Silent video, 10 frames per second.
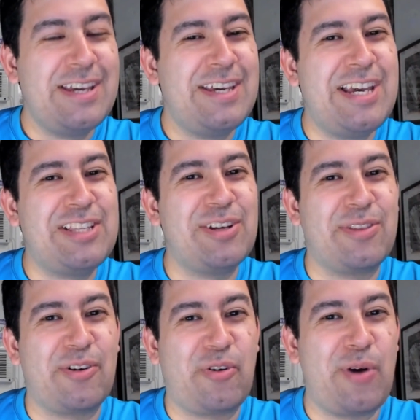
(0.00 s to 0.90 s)
he took
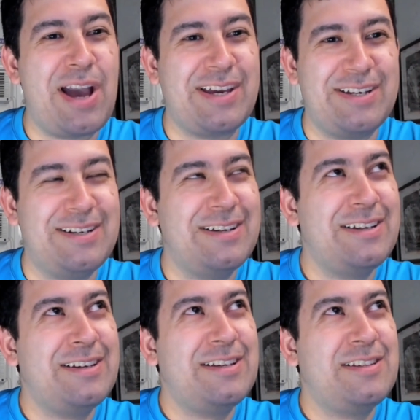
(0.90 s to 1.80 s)
the Kraken
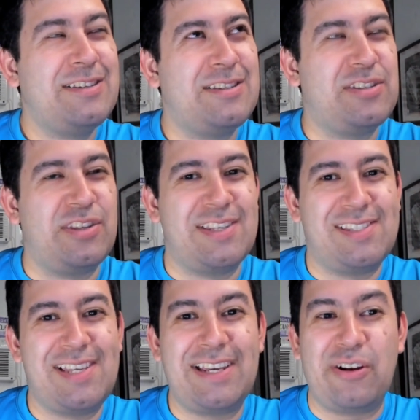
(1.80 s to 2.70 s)
to the
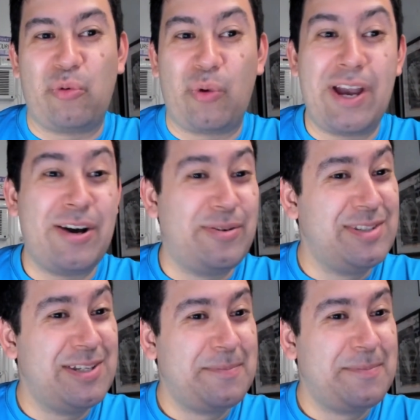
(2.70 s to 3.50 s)
second round.